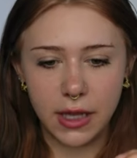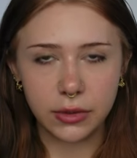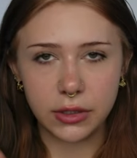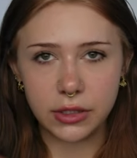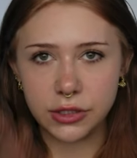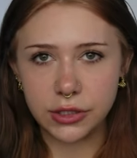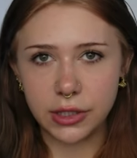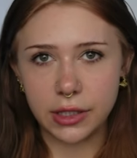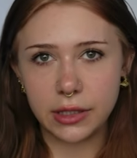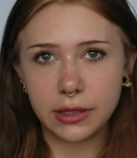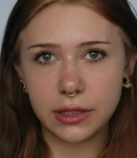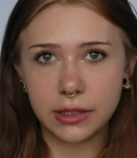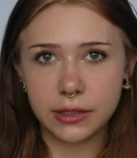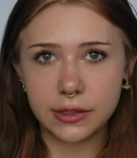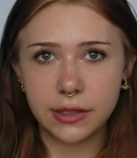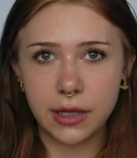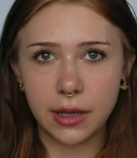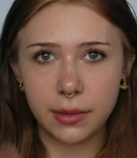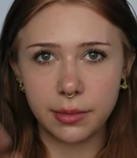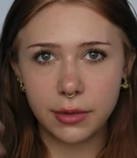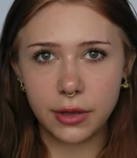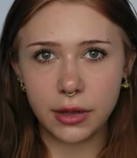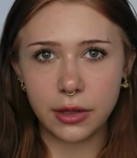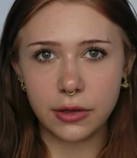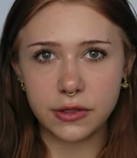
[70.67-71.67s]
I'm going to shake this
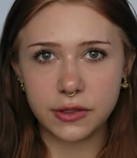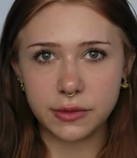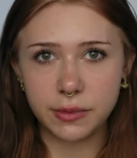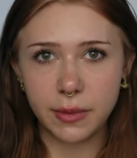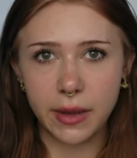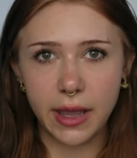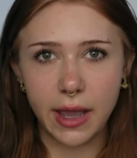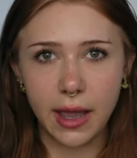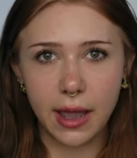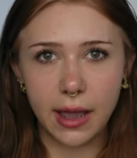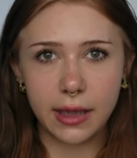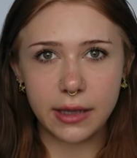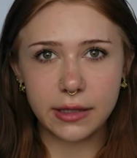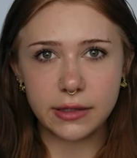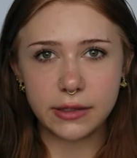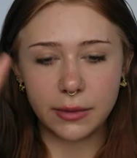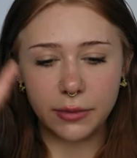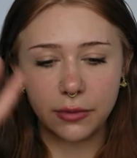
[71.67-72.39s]
up, close my eyes,